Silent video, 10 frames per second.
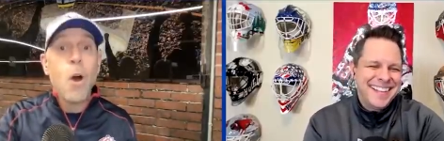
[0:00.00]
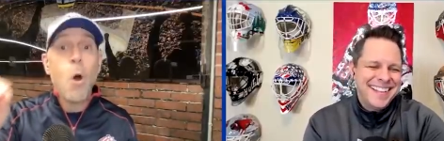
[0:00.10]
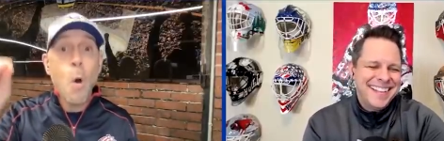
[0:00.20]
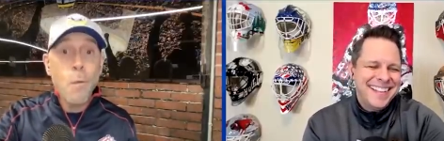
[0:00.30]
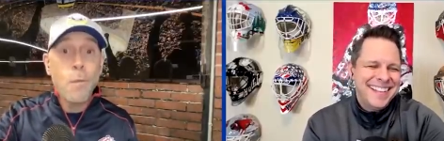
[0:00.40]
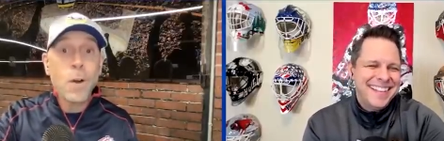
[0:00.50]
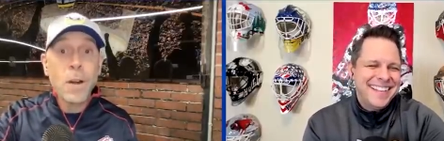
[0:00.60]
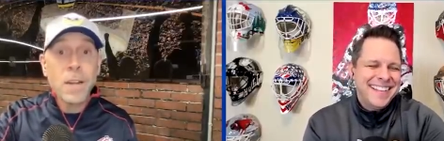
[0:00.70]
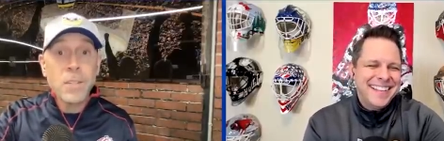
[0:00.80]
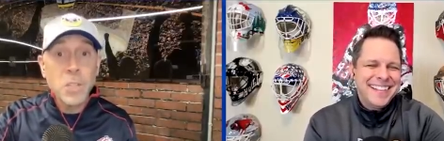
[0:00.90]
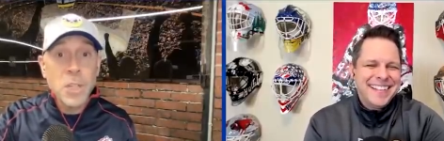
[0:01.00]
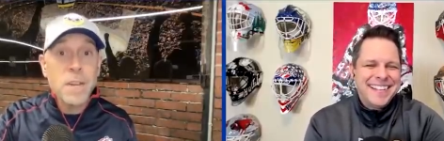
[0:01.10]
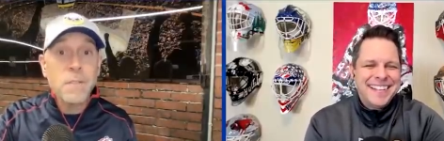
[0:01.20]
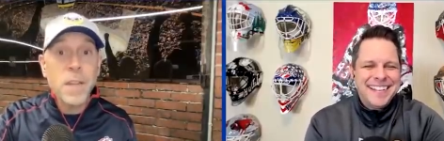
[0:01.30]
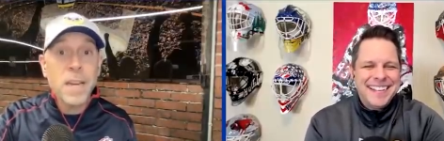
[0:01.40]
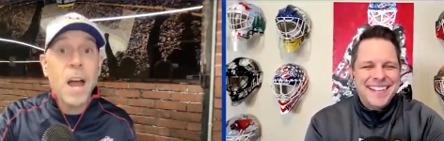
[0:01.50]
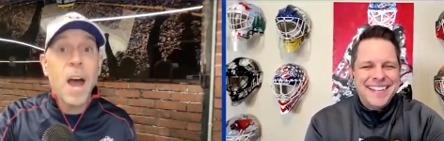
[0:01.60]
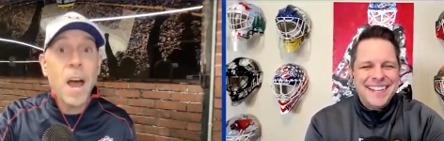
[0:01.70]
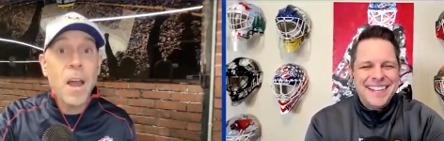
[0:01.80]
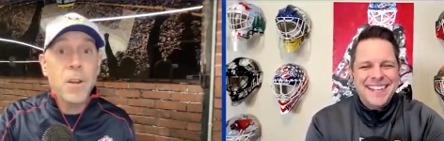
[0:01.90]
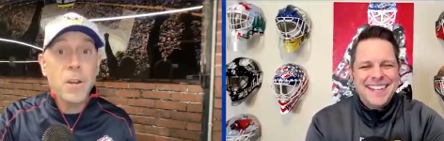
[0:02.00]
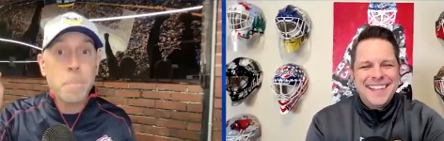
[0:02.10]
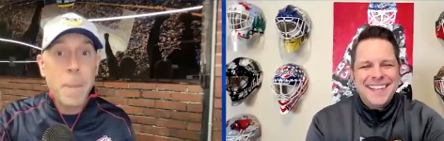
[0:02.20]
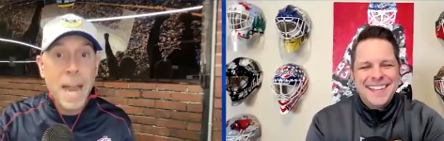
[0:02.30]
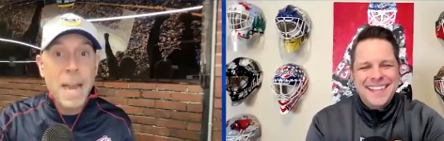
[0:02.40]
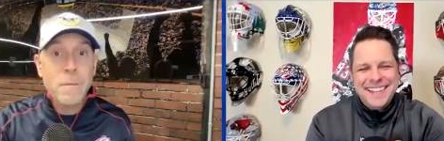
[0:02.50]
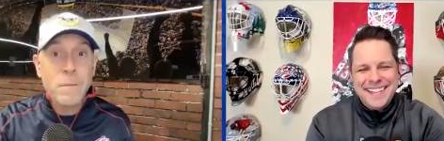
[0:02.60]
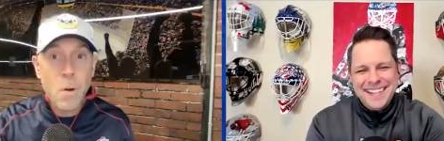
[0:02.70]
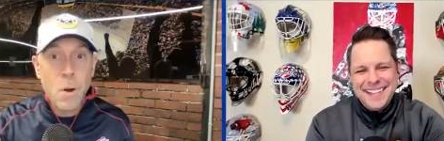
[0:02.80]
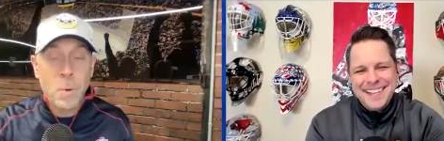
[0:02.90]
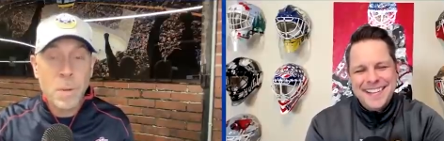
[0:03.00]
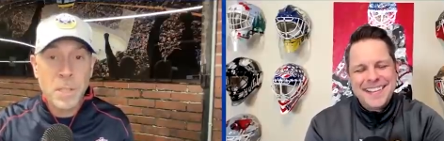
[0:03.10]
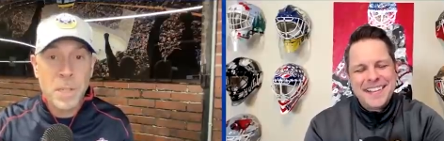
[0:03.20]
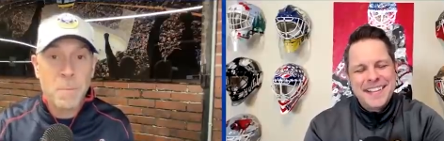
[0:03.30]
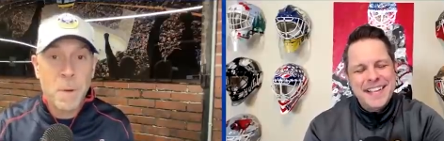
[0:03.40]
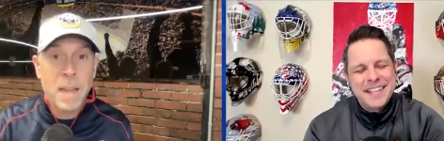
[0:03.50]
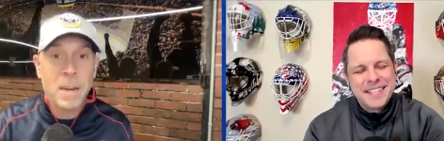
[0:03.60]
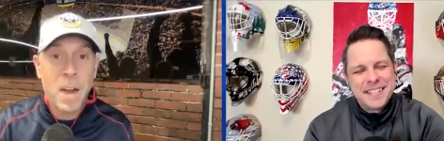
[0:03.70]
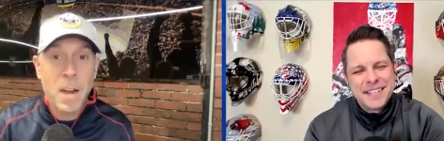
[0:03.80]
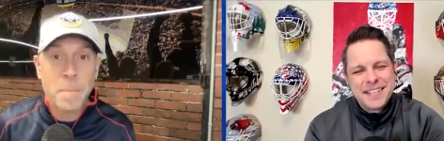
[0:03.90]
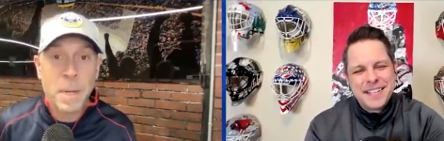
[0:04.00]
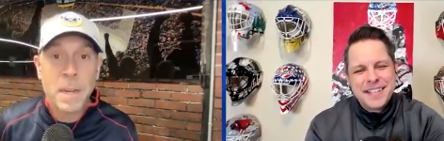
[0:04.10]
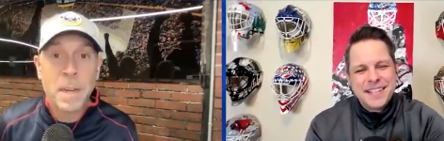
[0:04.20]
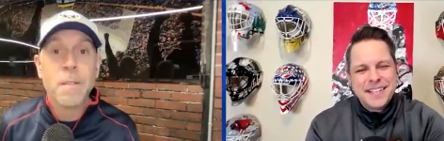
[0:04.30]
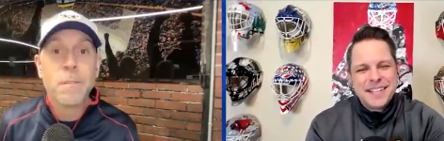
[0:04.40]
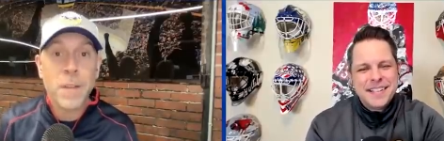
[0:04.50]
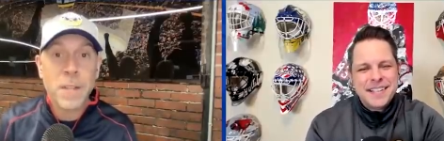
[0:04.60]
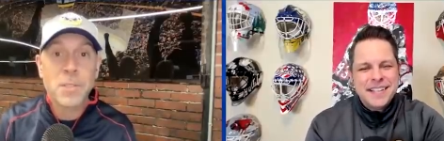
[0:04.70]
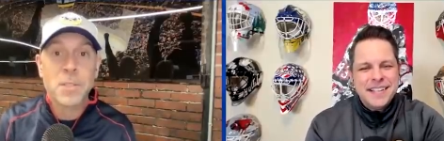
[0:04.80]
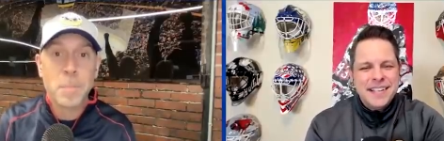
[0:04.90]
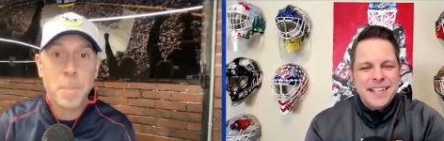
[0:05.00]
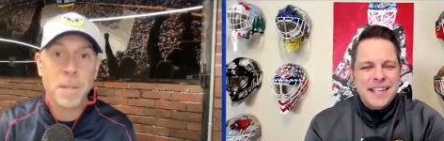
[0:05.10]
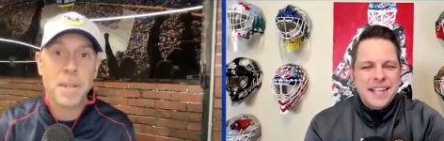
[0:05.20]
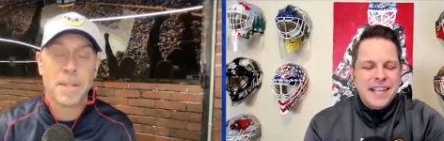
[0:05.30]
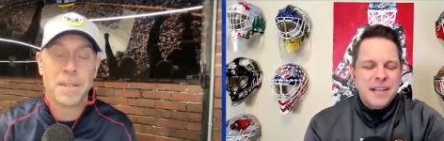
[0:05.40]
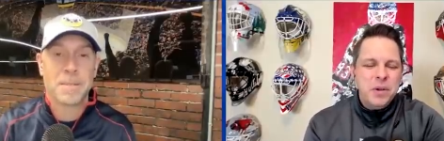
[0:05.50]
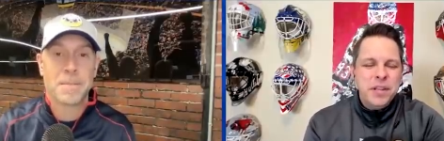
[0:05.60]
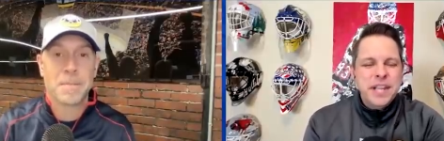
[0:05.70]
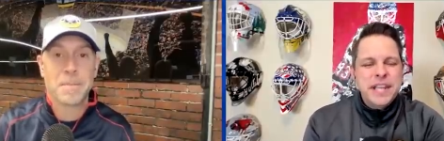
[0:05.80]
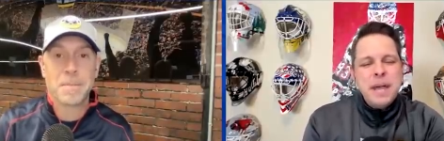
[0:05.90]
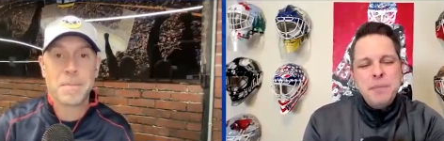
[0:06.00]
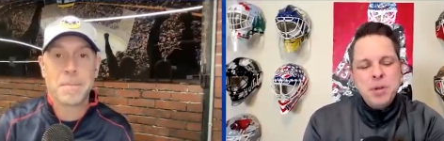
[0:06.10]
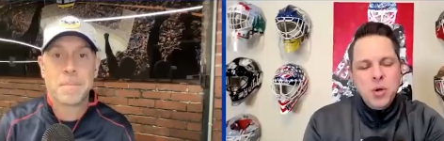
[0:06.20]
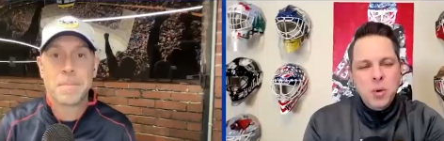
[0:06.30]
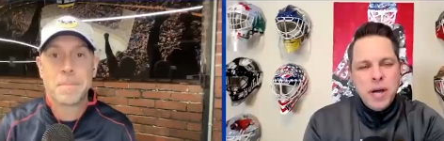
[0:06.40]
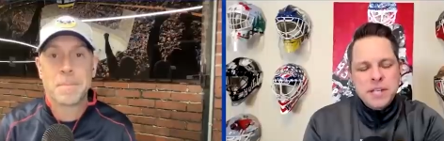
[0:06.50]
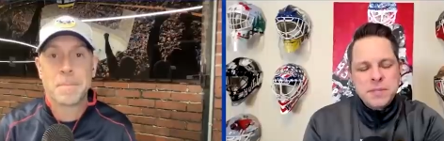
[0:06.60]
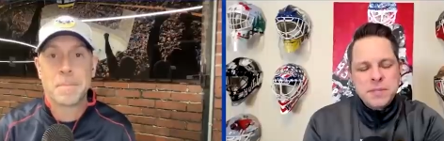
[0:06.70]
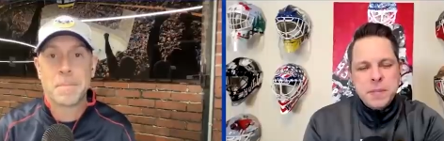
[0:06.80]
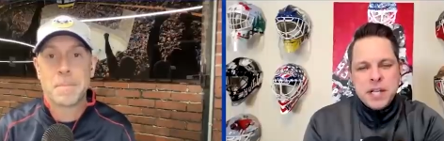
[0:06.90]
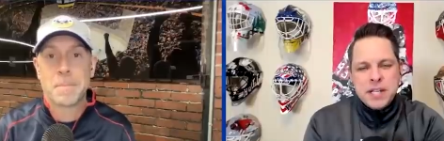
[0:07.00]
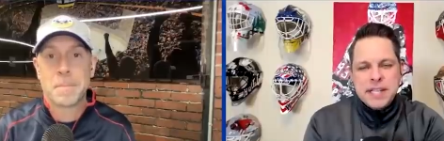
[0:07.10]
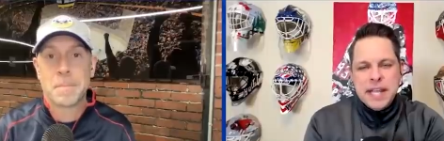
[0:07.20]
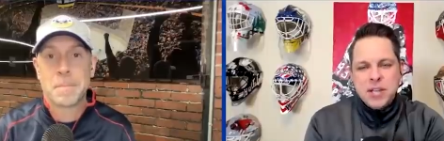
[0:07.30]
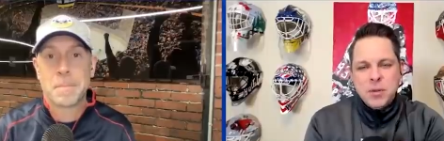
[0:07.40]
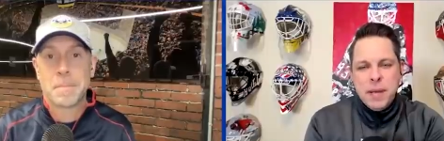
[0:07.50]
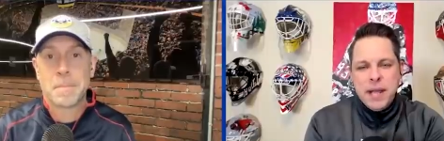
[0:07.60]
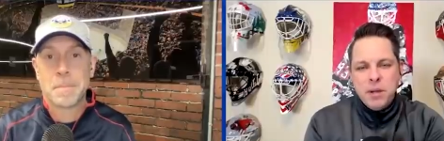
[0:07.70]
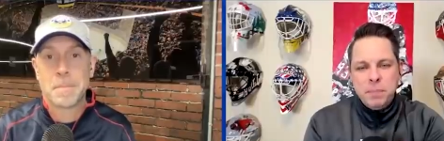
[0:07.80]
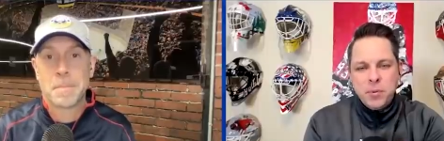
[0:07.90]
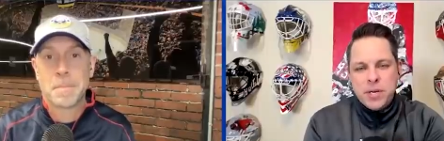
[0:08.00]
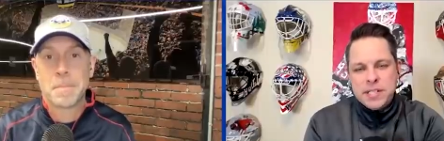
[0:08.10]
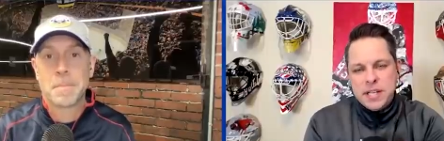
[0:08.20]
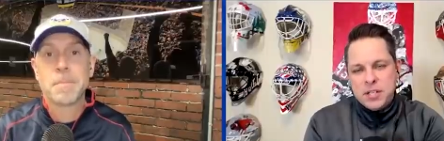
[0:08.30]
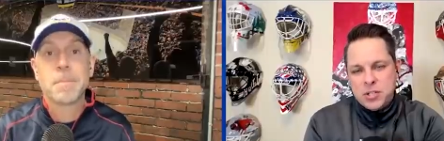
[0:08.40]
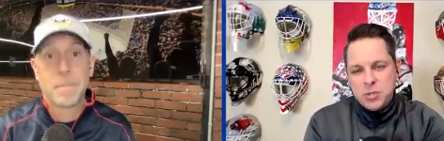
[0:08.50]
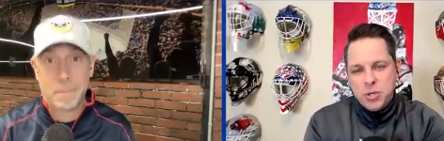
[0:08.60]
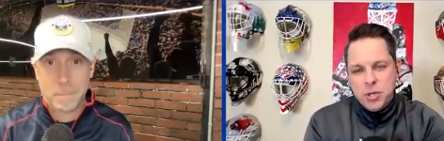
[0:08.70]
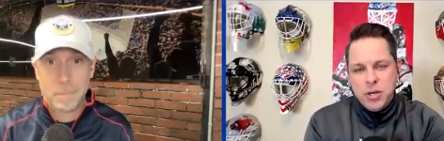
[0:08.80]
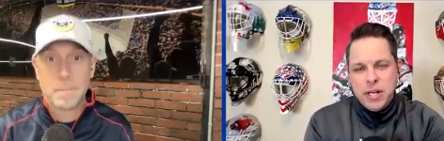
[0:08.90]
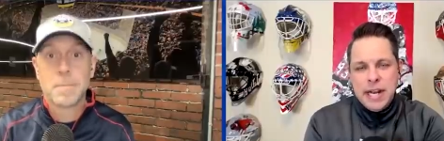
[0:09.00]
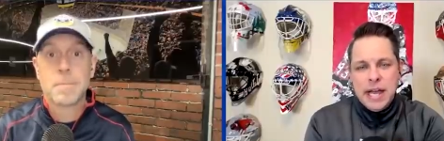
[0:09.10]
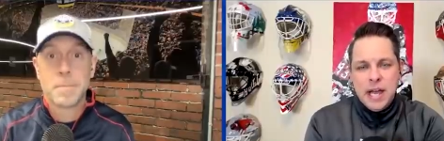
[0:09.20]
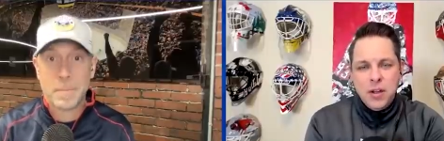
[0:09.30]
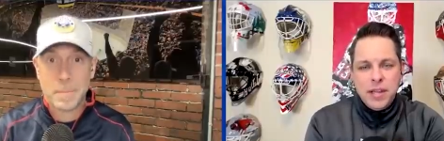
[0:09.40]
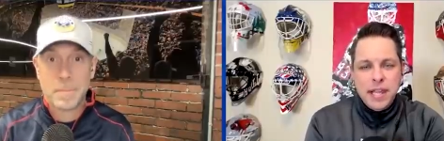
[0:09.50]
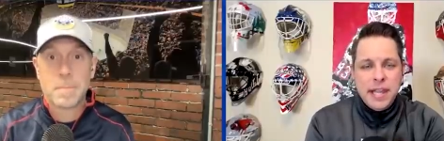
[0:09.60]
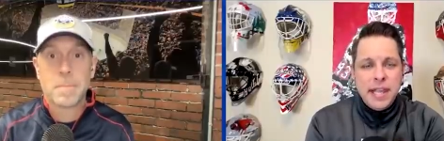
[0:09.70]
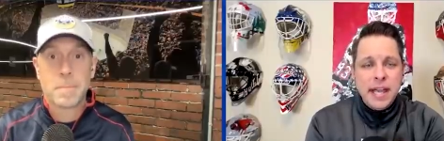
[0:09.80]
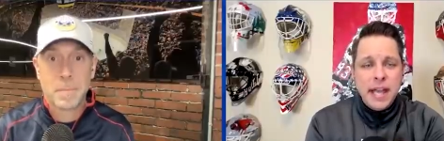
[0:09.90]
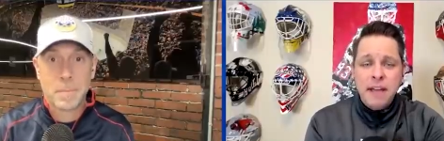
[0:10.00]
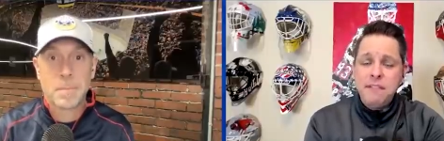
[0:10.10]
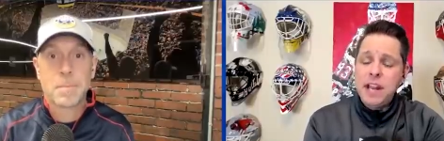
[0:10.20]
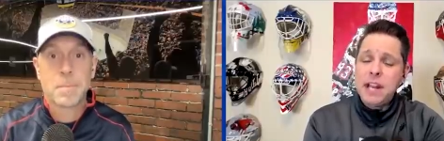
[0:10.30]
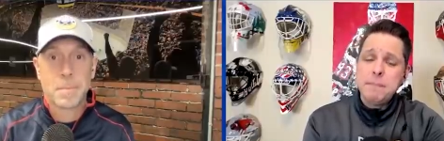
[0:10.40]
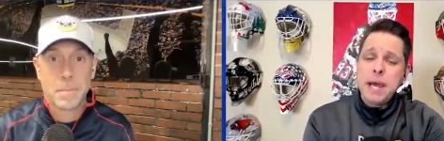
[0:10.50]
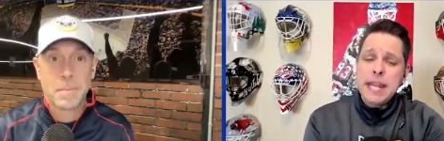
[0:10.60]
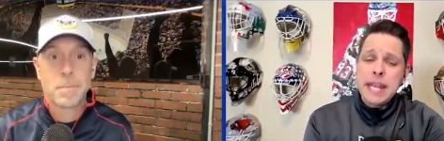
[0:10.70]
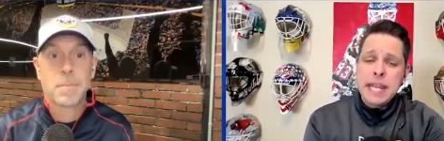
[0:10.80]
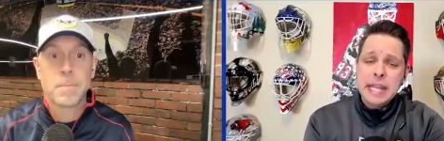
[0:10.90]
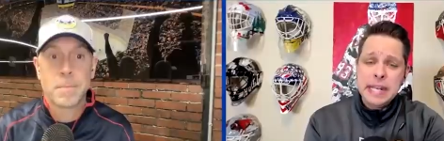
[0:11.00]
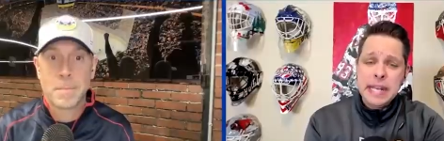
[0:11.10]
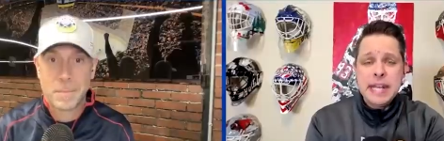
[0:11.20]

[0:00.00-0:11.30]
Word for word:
Speaker 1: overachieving, underpaid forwards. And yes. Ryan Hartman fits the bill.
Speaker 2: Well, the cap, you know what, because they had to buy out Parisi and Suter, and now they uh, have a lot of money that